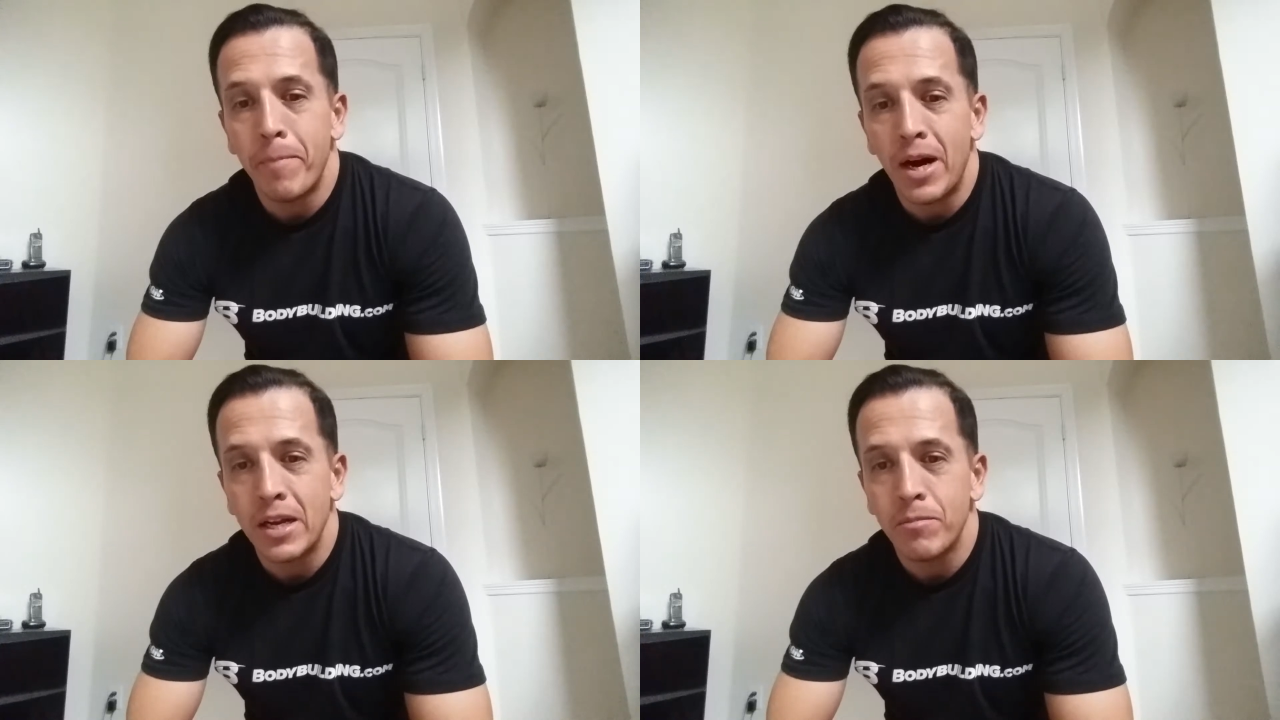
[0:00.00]

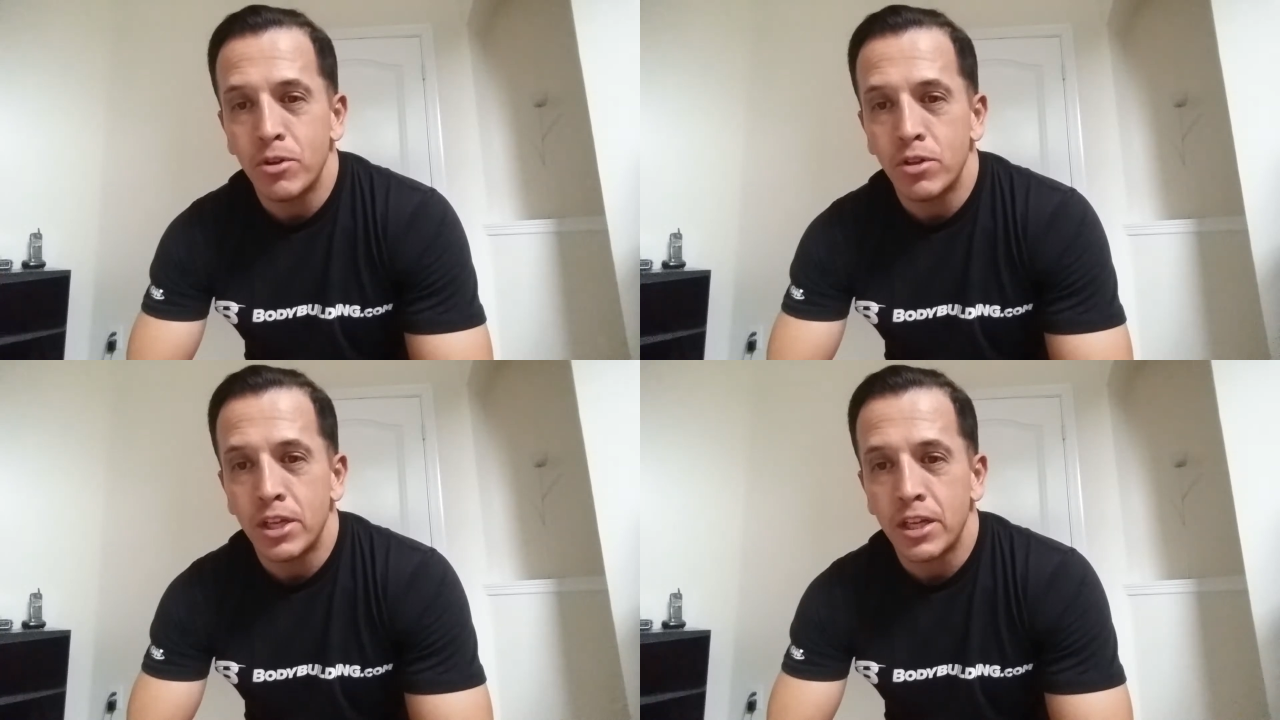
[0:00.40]

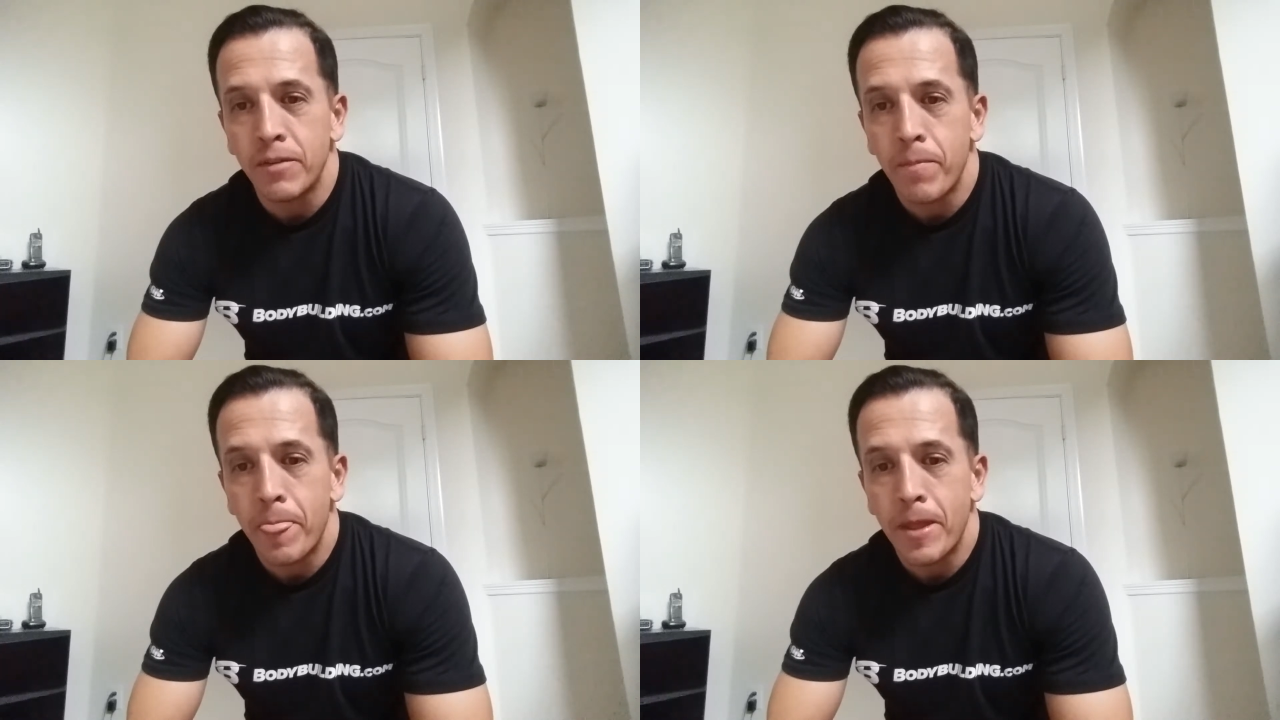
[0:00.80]
bodybuilding
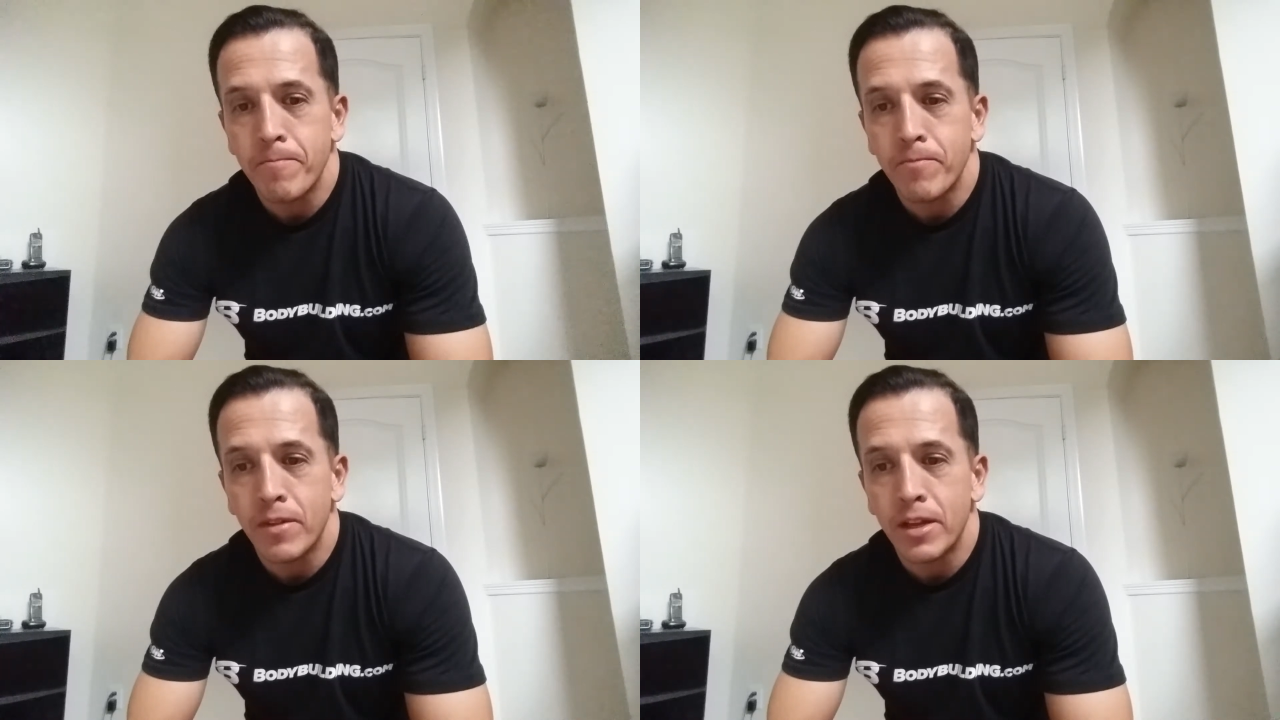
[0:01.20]

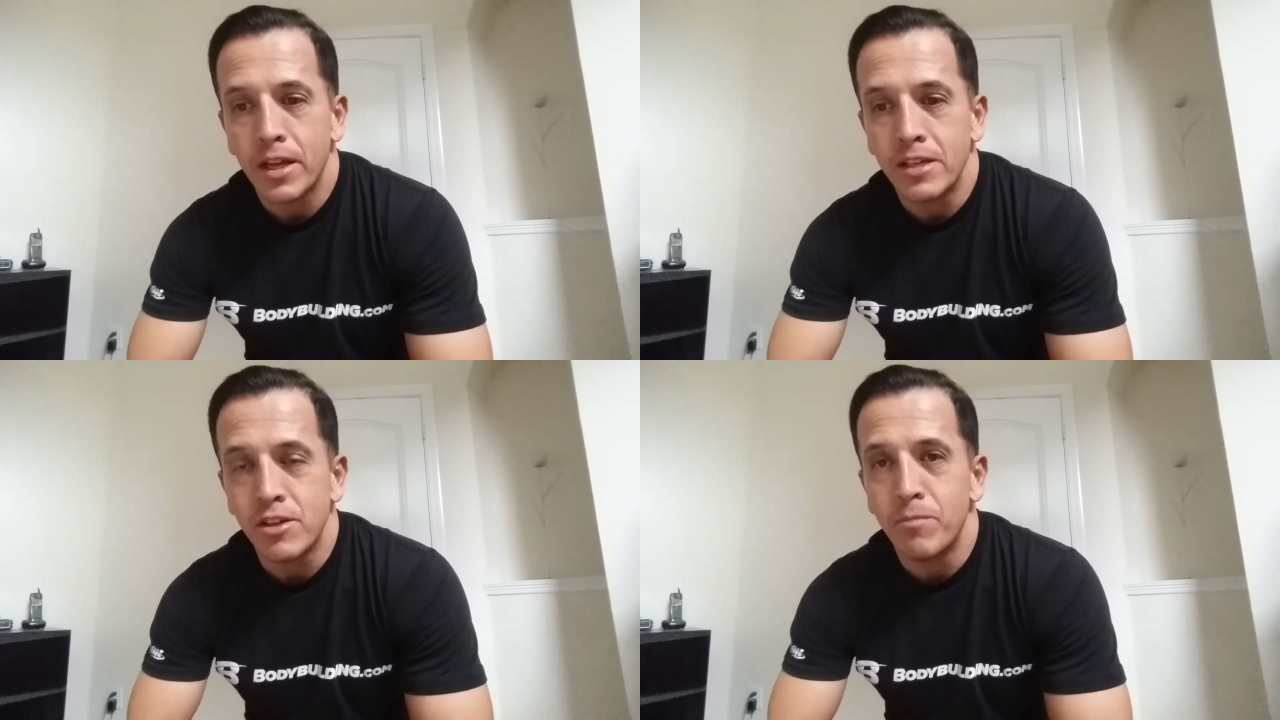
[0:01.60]

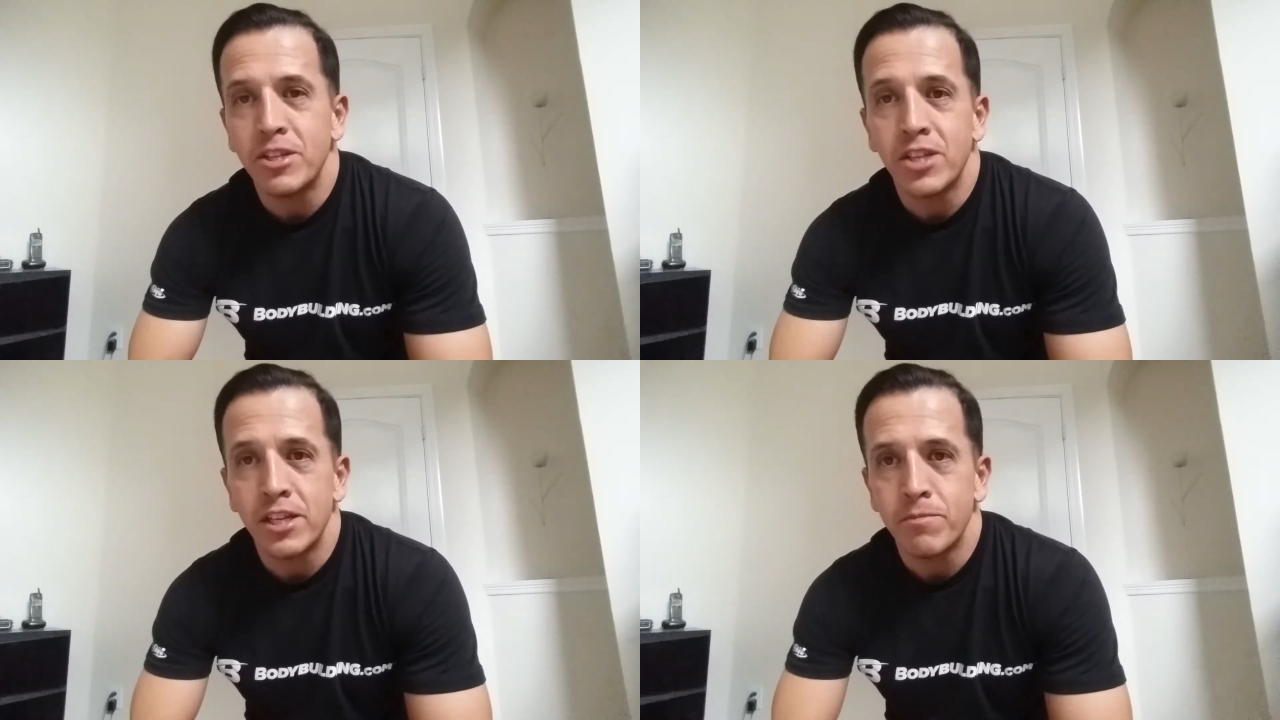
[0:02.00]
has helped
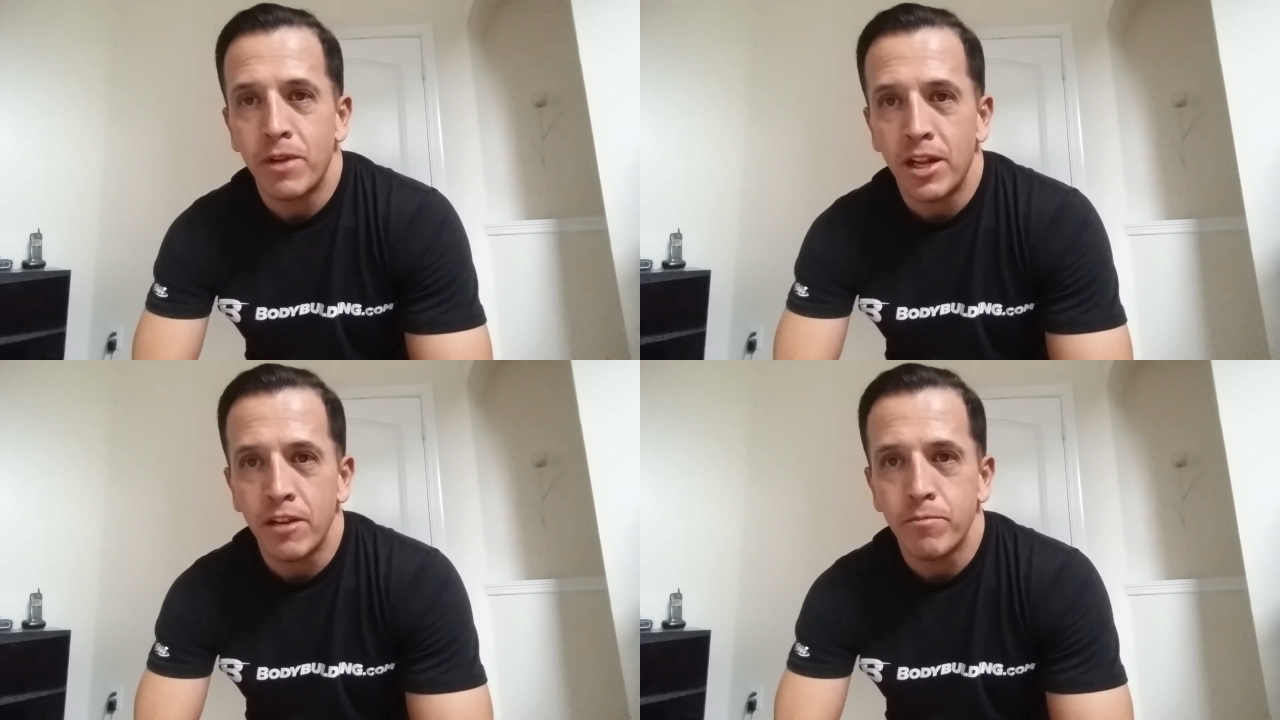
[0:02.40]
me change
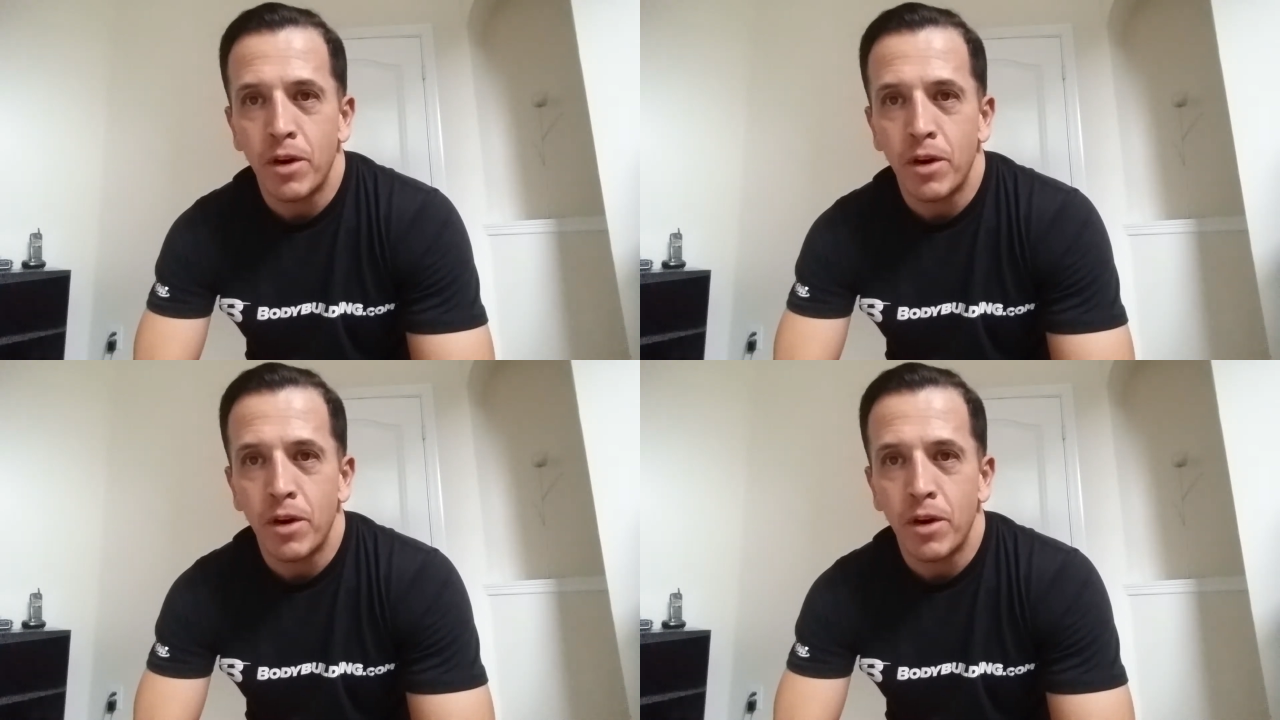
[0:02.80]
my life.